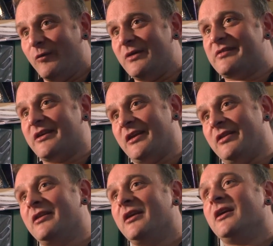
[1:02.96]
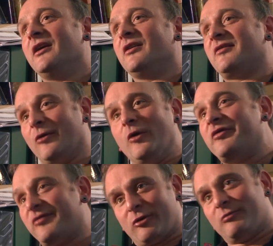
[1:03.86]
which can solve
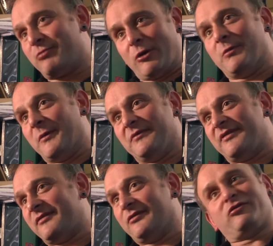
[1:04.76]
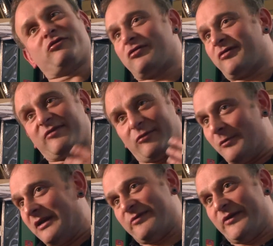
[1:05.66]
certain problems so
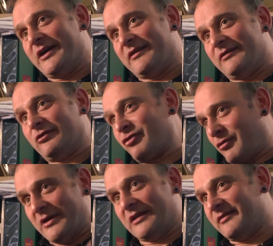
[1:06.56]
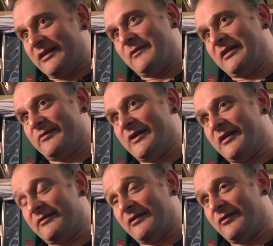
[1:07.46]
much faster, tremendously much
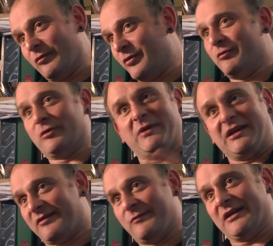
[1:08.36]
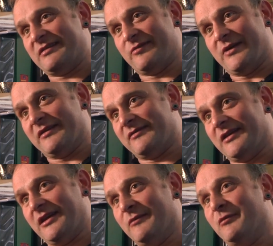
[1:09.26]
faster. So what means much faster
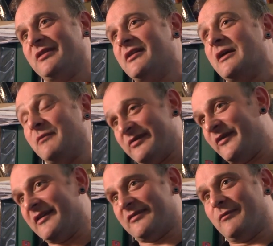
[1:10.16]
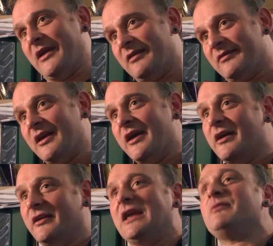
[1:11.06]
here? Much, much faster means
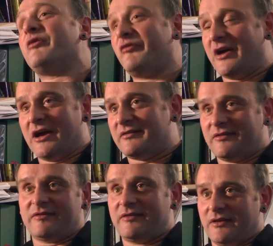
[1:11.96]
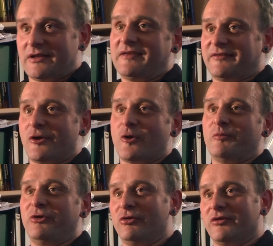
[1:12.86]
that even the fastest classical
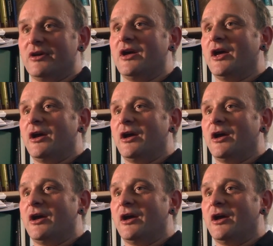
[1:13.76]
computer